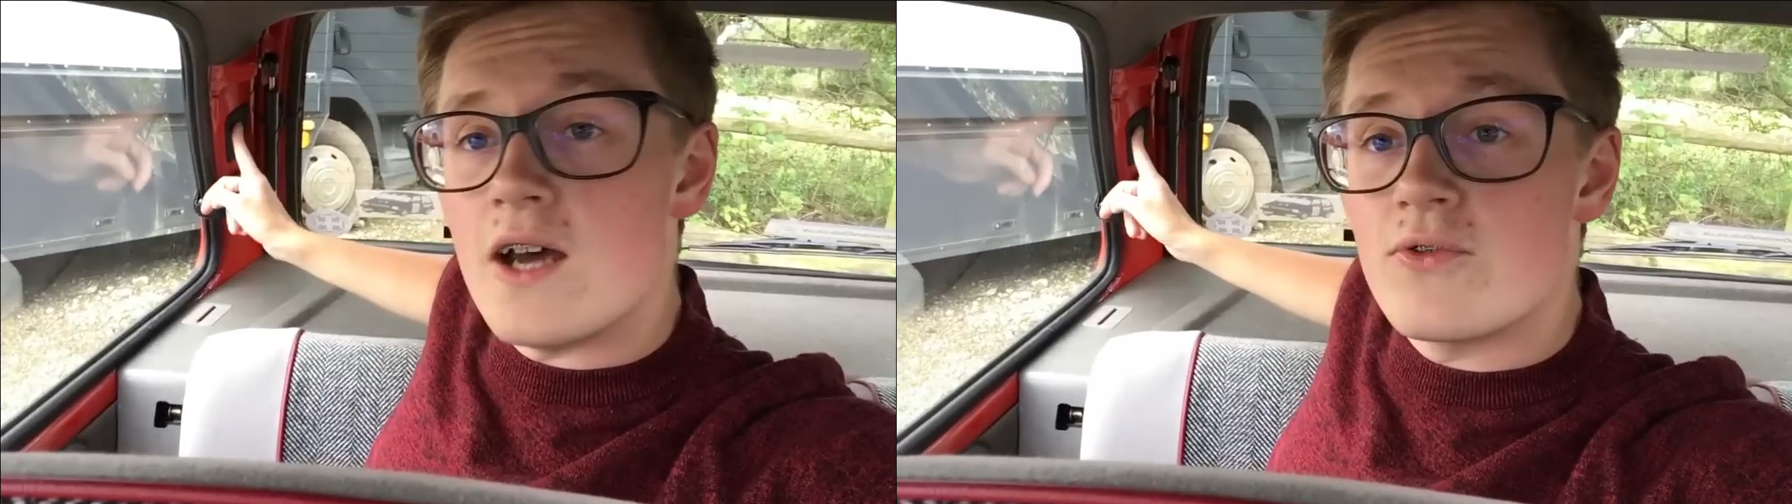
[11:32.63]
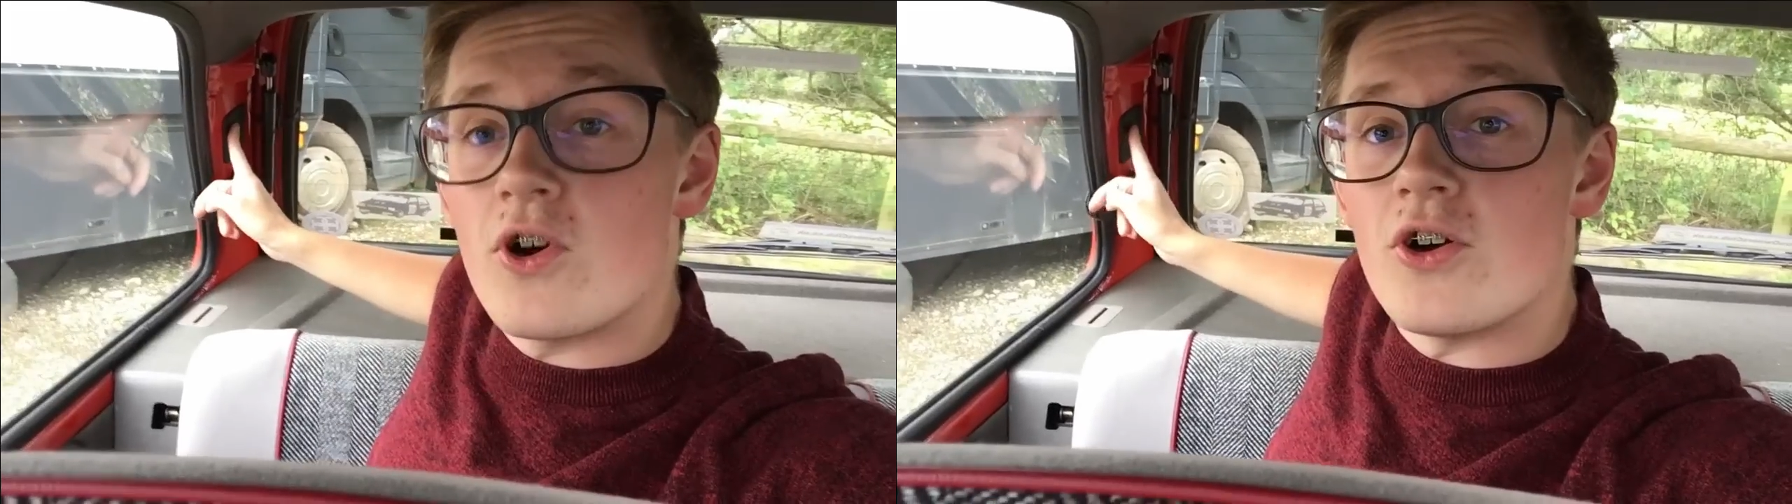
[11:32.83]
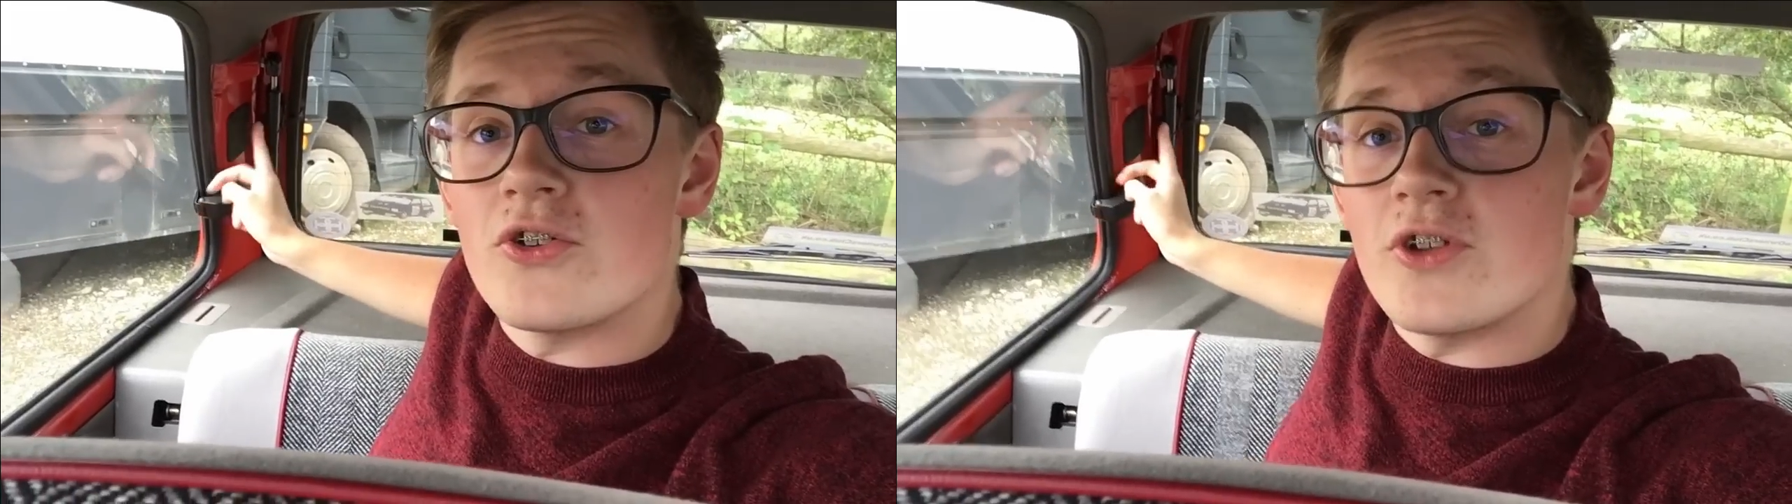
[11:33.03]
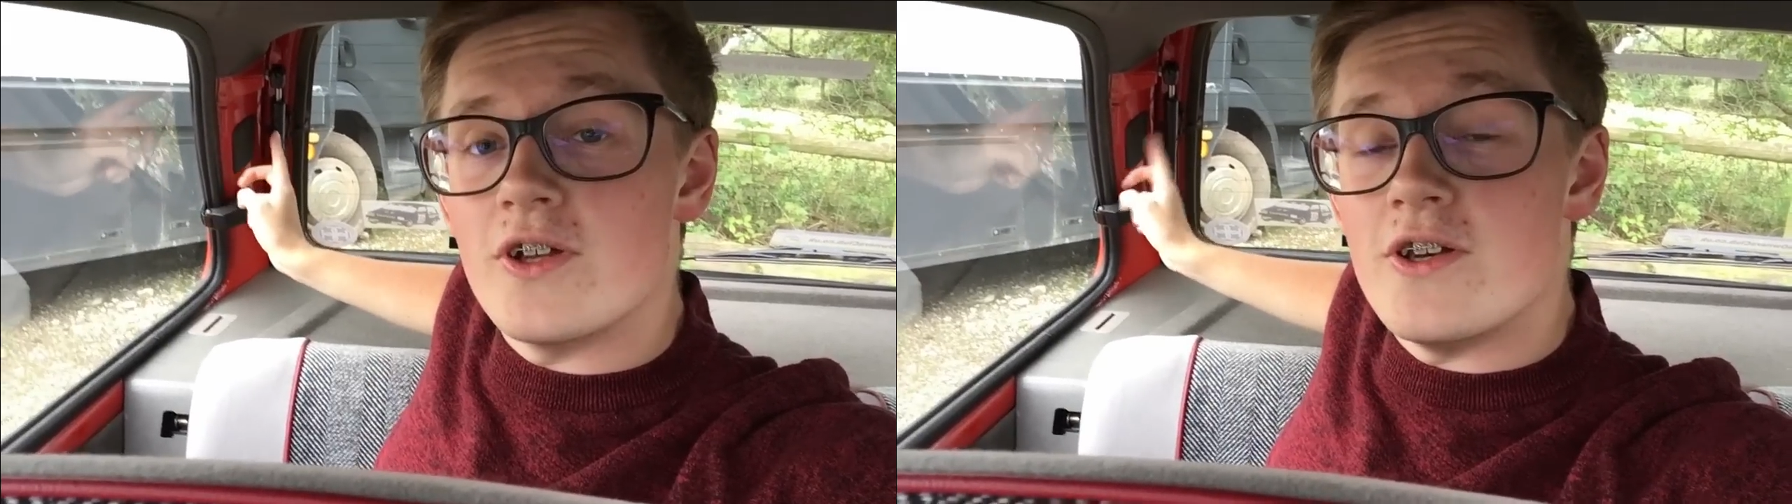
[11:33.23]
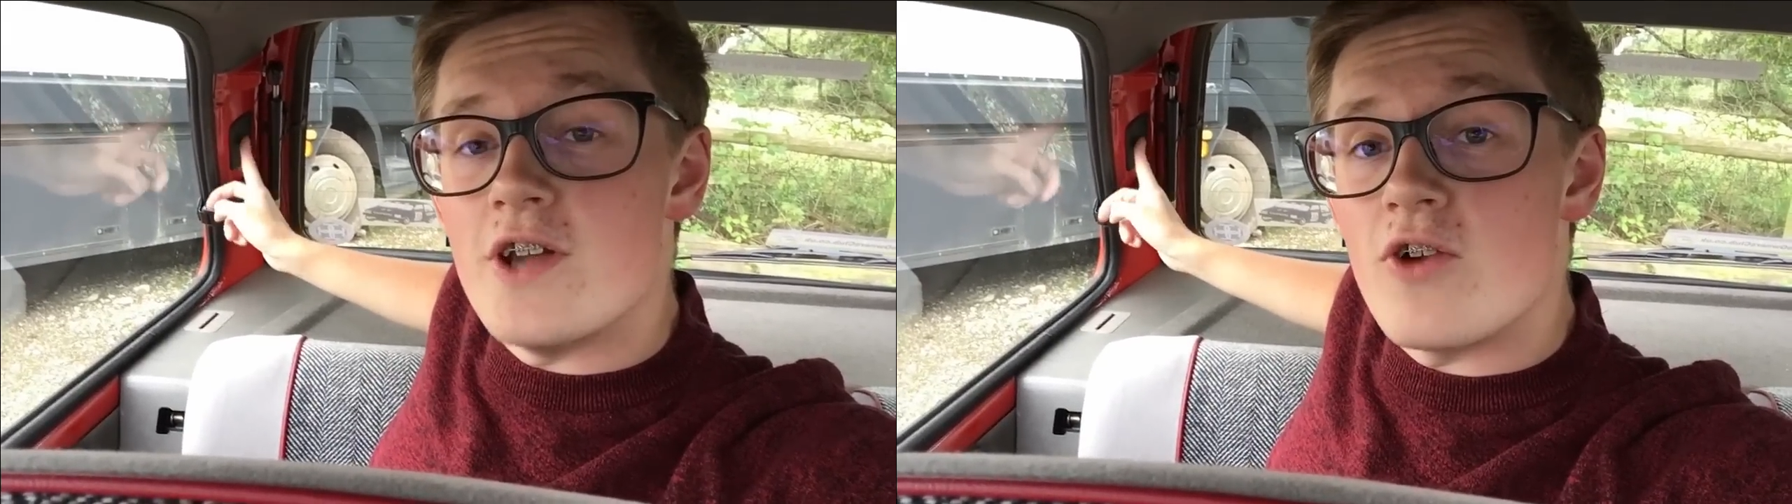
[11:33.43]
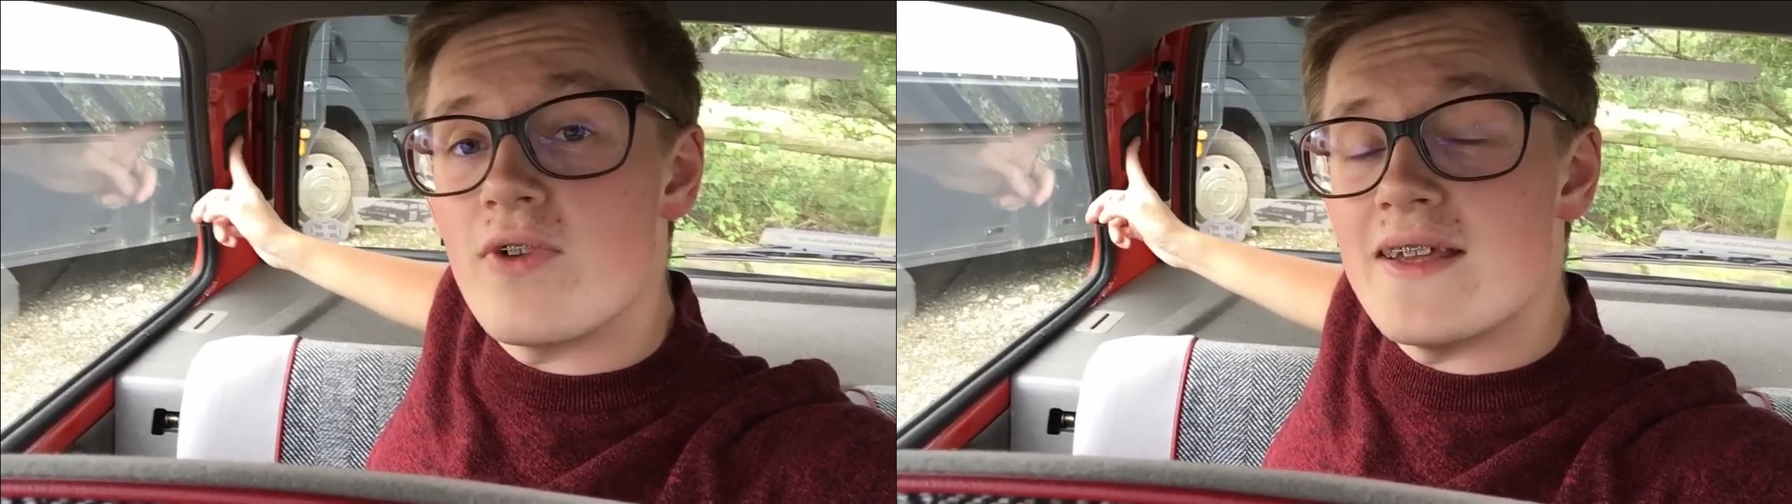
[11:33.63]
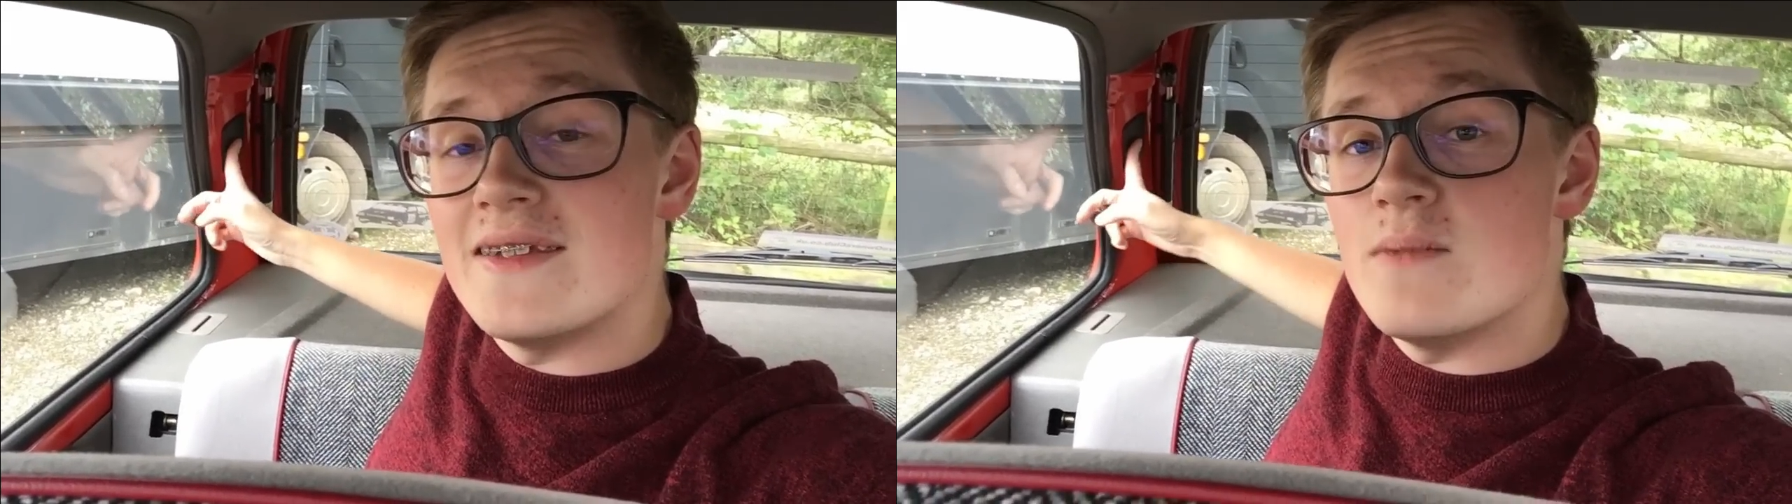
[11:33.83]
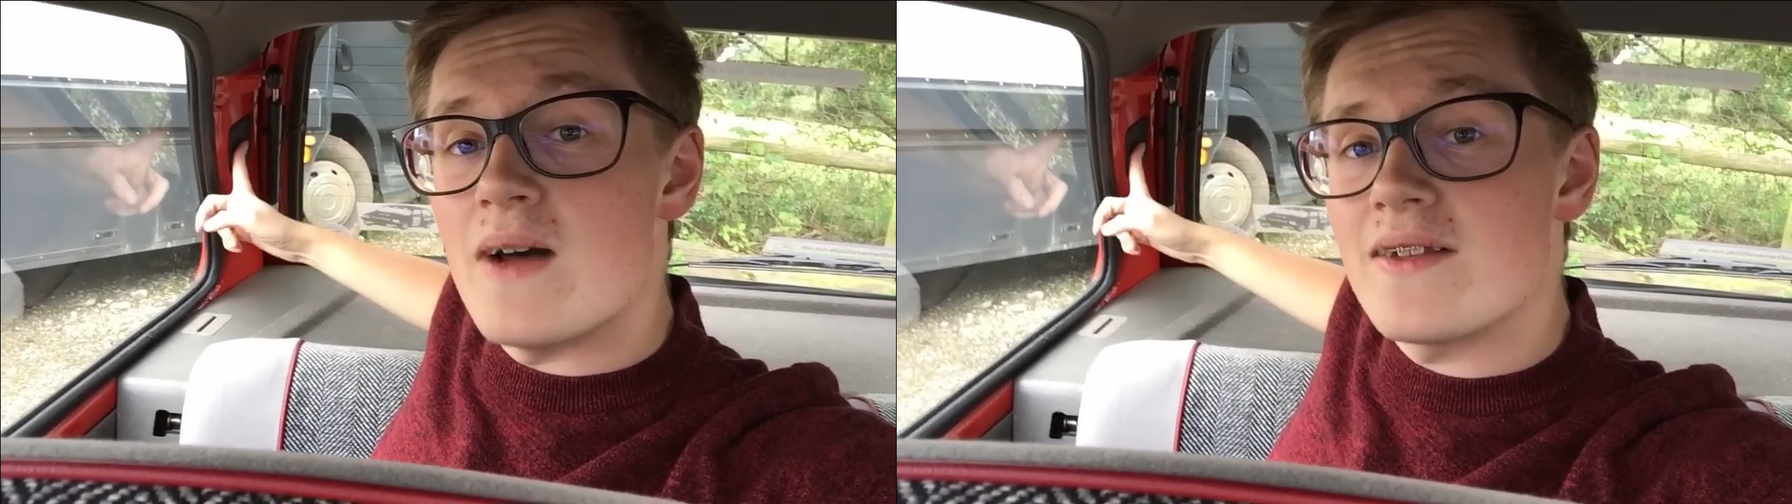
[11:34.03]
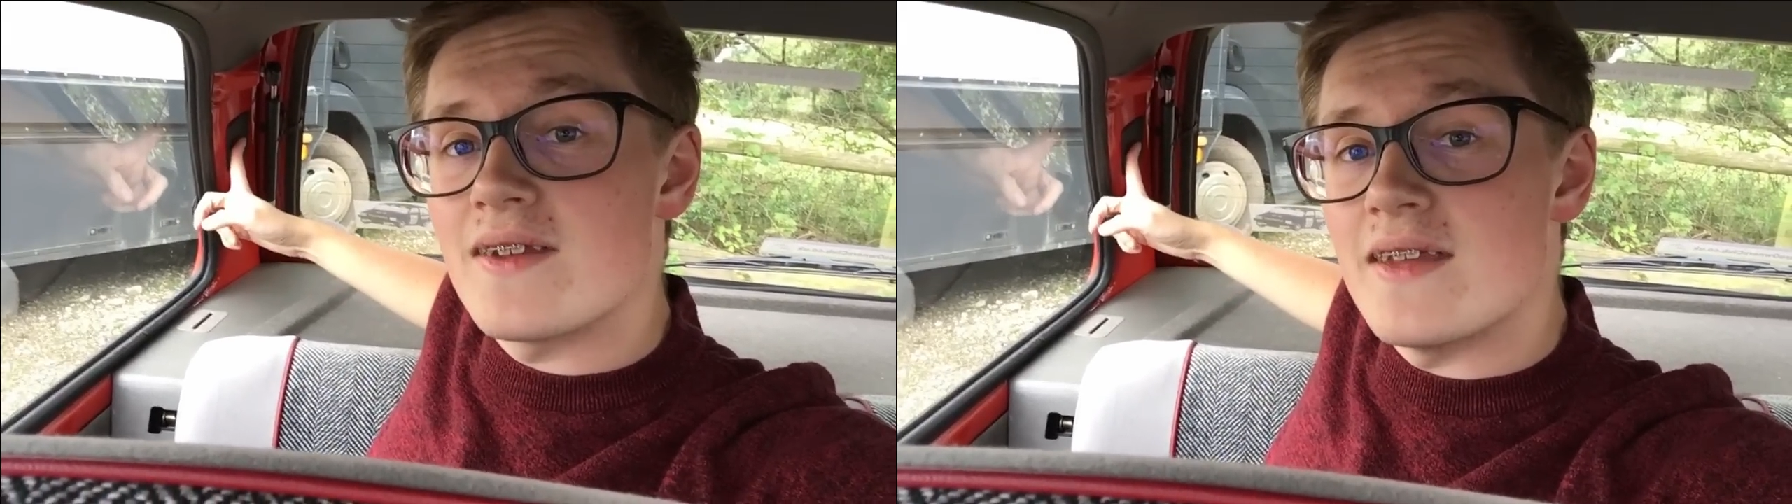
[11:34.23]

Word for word: Of course, no rear seat belts